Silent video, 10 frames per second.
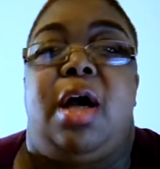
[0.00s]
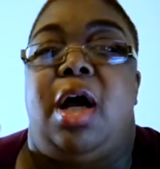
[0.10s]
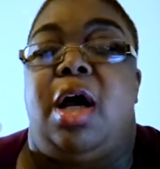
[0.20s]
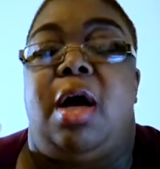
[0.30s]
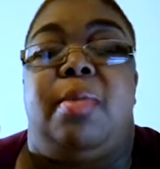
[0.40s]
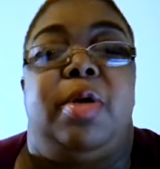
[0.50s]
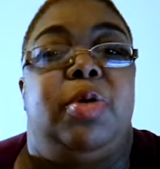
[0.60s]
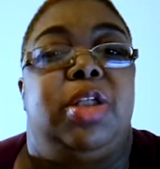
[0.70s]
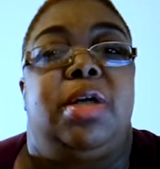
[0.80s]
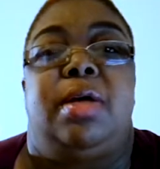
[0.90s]
It would
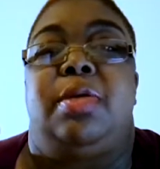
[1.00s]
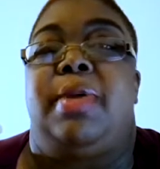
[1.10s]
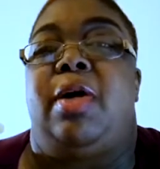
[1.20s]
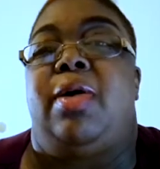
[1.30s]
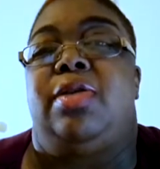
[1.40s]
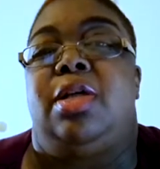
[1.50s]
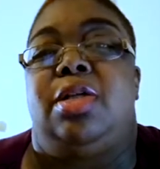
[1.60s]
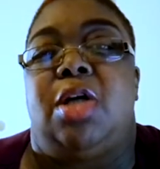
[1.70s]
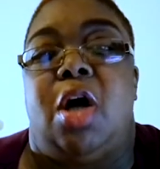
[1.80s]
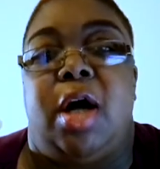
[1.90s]
have talked about the
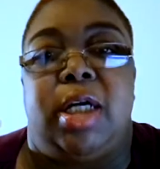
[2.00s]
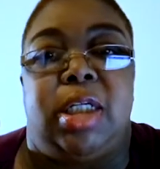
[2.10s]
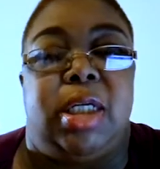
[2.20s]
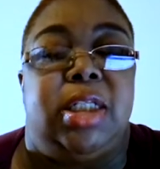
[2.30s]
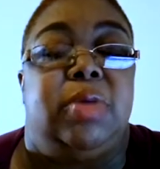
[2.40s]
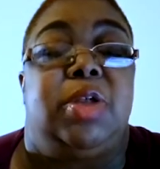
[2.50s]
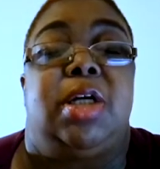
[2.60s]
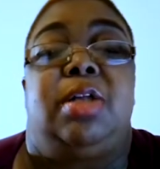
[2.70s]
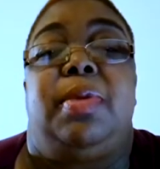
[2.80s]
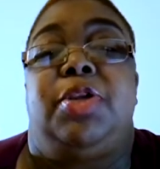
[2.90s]
darkness, it would have
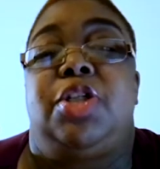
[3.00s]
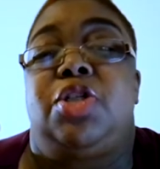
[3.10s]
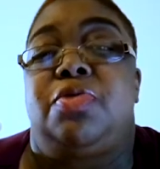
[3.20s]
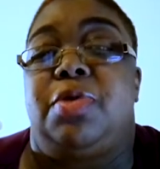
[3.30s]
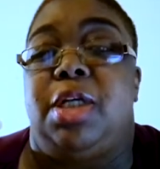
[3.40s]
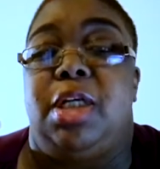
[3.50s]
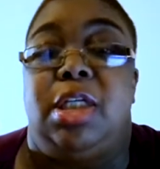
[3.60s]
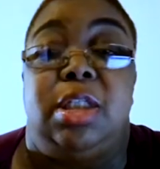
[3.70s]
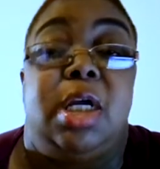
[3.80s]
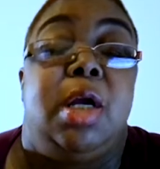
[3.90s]
talked about the
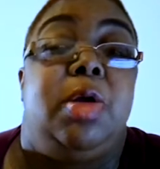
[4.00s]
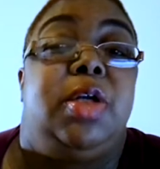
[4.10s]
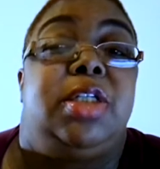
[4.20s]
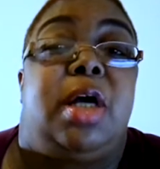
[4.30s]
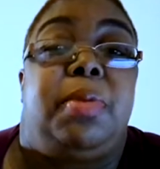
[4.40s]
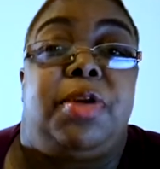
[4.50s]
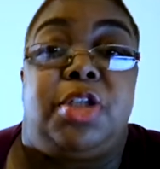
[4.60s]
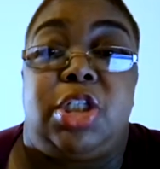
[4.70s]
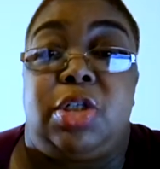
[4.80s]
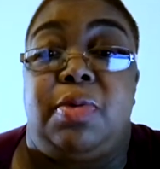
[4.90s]
trees, it would talk about the
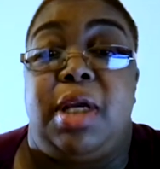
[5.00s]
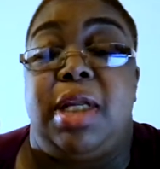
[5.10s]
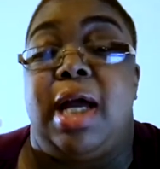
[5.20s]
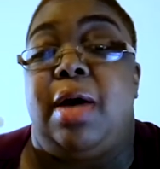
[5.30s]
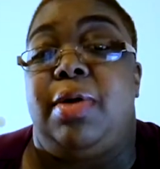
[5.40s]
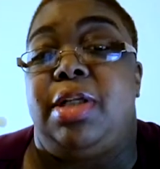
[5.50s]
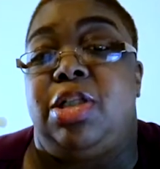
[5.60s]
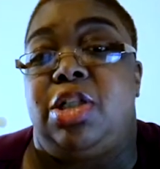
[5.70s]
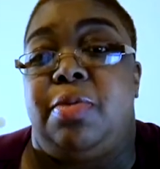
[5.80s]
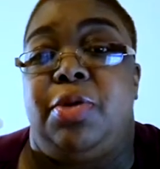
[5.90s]
street and how it
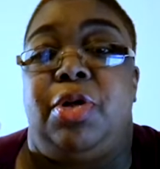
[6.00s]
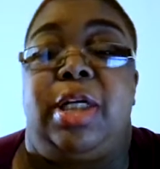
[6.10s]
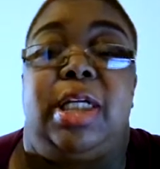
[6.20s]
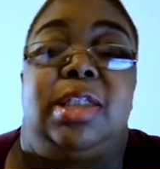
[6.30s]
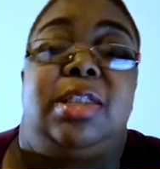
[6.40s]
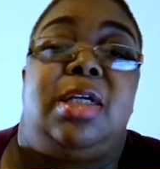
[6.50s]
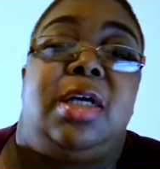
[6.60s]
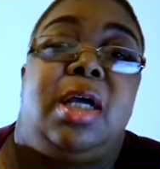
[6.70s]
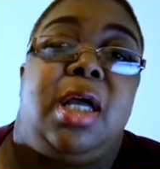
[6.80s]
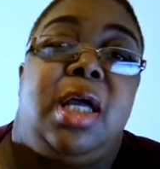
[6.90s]
shimmered against
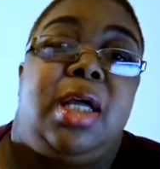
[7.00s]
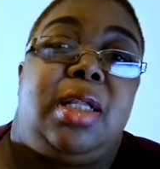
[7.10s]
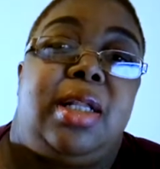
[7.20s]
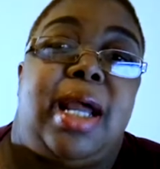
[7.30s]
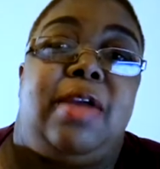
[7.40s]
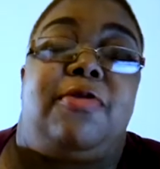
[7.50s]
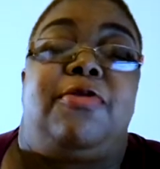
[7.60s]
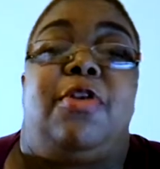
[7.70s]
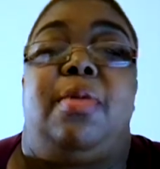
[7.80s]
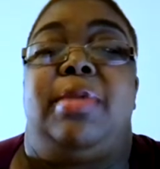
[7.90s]
the light
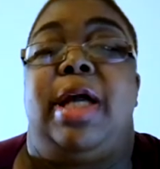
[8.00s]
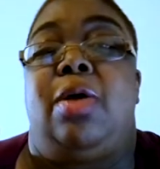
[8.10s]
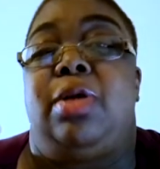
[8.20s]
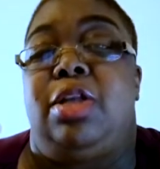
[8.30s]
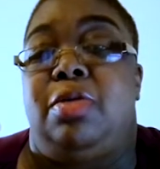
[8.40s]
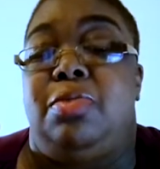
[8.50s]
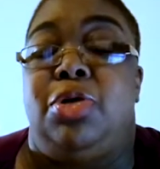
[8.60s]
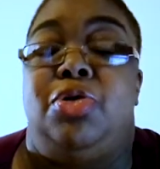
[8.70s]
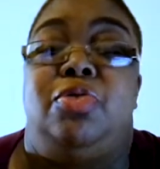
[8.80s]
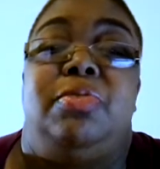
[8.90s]
from not only the
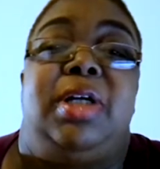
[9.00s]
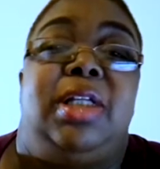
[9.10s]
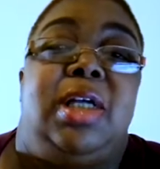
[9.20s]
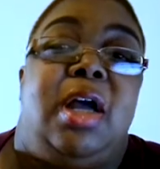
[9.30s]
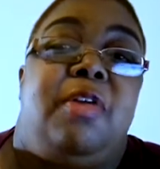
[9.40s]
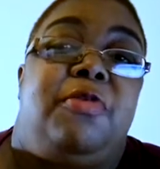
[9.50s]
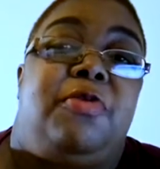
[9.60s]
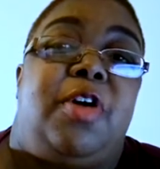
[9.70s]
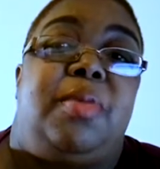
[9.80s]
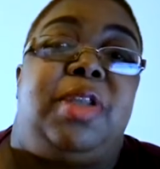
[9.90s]
moon but
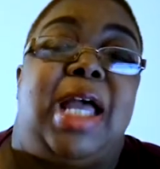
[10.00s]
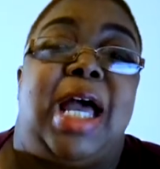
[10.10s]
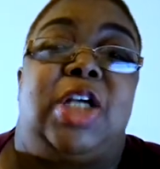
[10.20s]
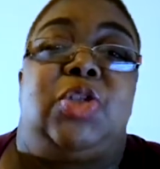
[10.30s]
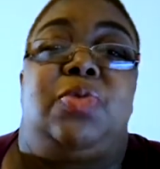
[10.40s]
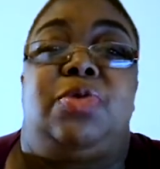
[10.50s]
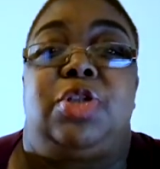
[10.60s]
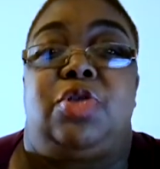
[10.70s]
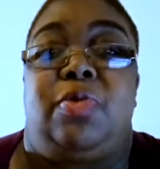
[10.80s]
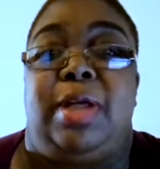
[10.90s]
from the actual street